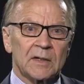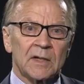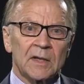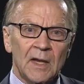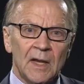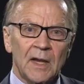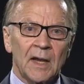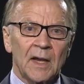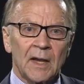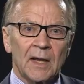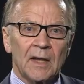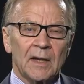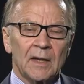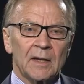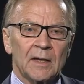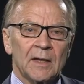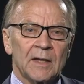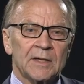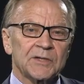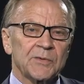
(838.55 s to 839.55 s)
Today,
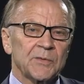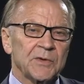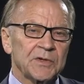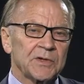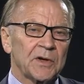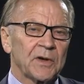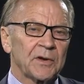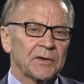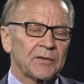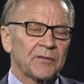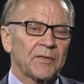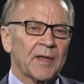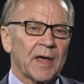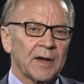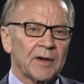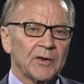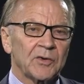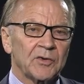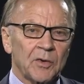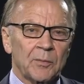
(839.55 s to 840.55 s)
as a result of
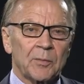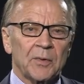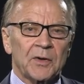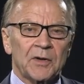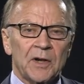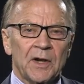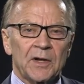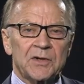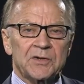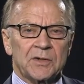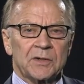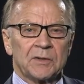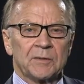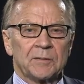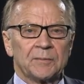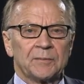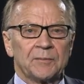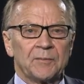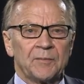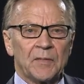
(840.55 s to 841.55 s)
that interpretation,
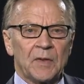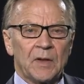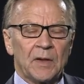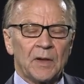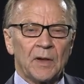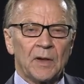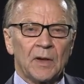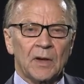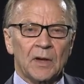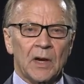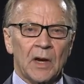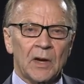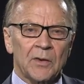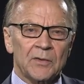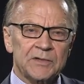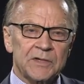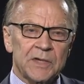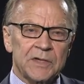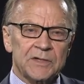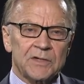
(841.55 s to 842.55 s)

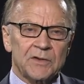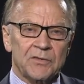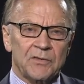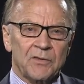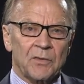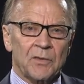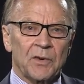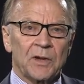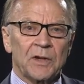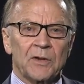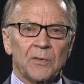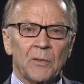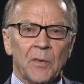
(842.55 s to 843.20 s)
Congress has authority to